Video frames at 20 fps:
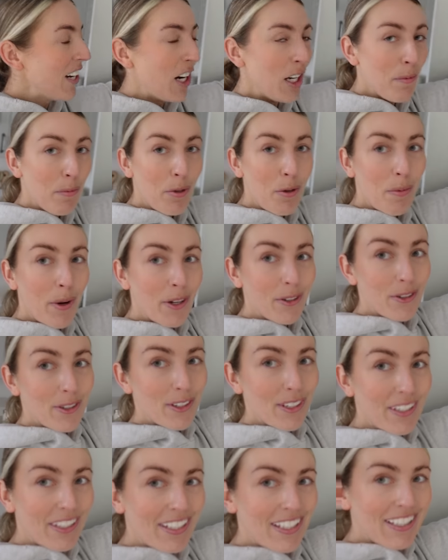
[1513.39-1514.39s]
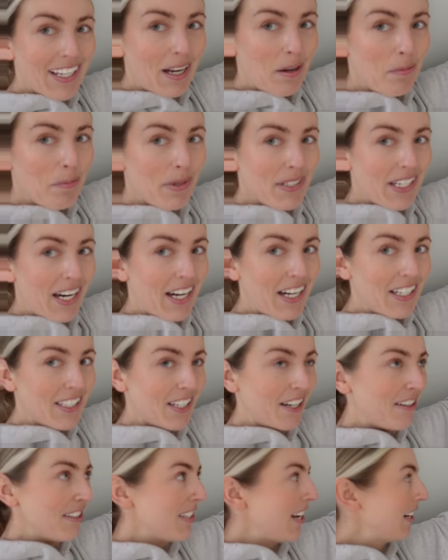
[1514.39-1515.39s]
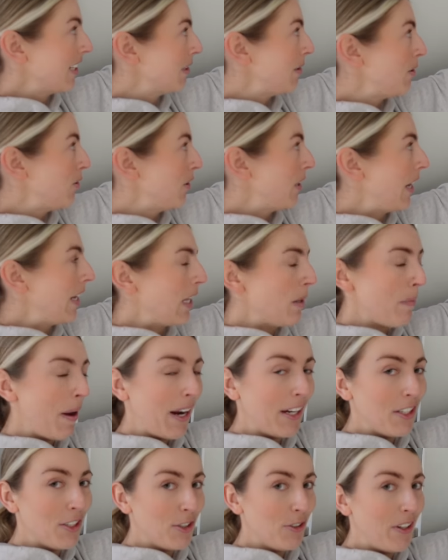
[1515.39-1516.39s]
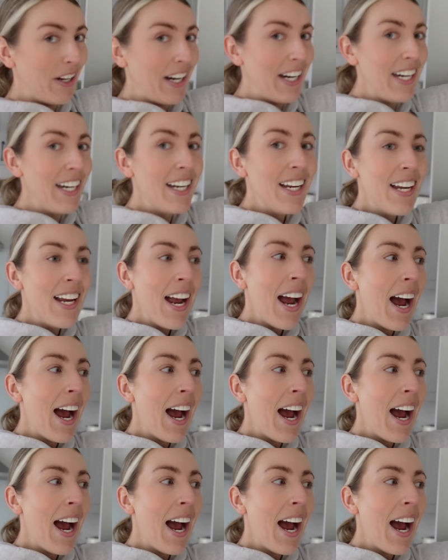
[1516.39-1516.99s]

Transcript: I'd put my onions and potatoes next to each other in the pantry.